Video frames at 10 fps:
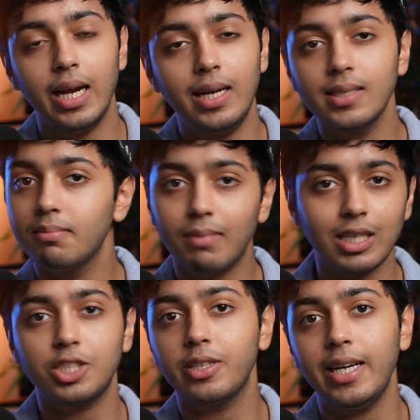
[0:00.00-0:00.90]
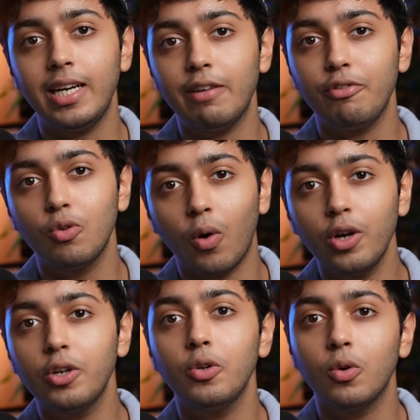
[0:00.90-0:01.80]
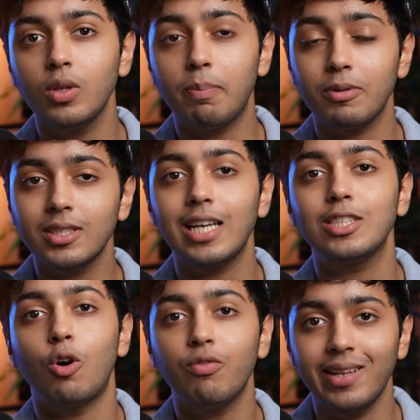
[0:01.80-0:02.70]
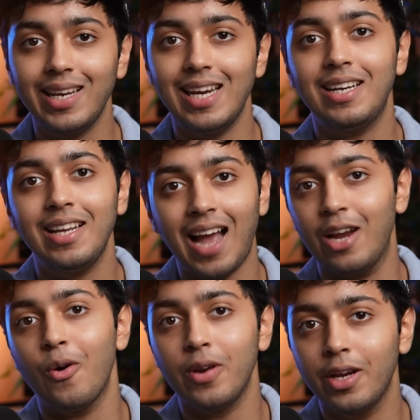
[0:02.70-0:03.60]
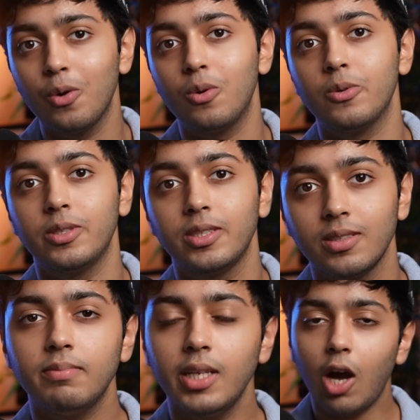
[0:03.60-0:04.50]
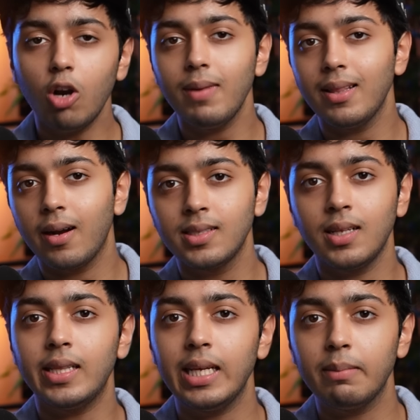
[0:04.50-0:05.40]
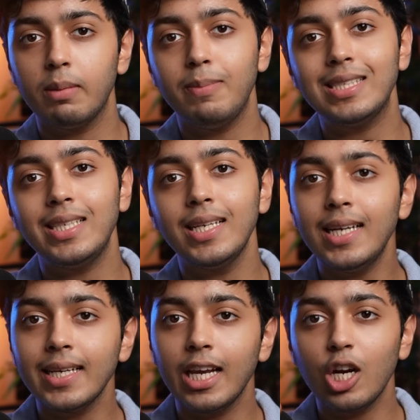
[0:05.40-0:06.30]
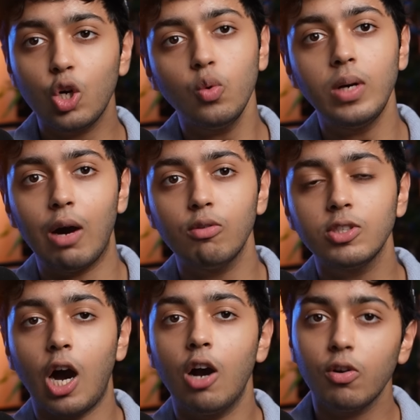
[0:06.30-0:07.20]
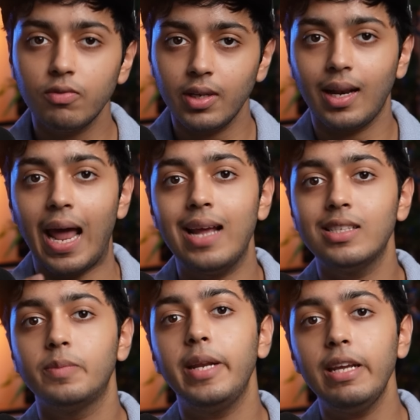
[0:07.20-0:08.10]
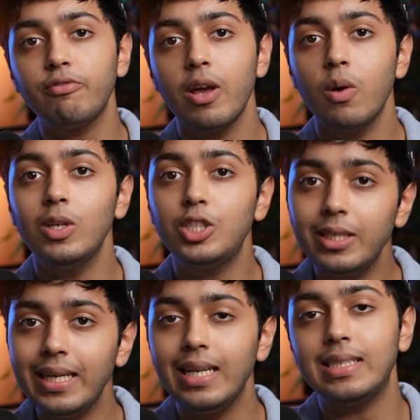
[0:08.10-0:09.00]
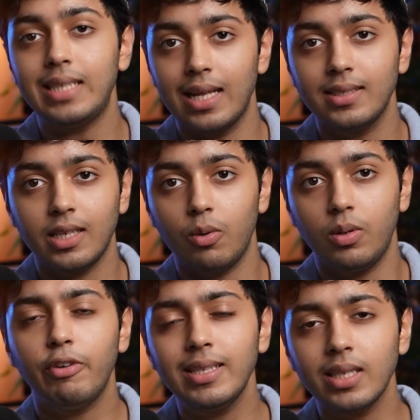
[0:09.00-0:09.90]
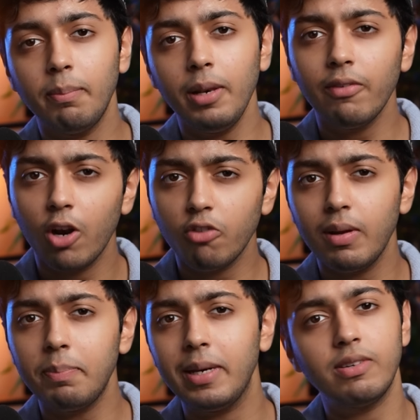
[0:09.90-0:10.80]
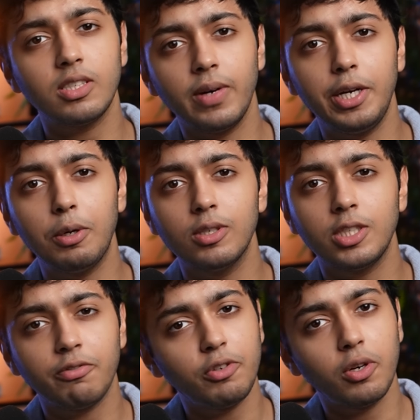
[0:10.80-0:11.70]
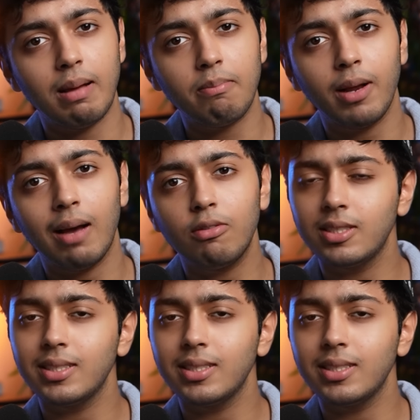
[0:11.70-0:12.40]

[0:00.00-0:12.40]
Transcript: It is a must read if you want to know the process of creating iconic logos. The noun method is nothing but basically taking 2 nouns out of the client's brief which really stands out. For example, in one of my previous videos, if you remember, I was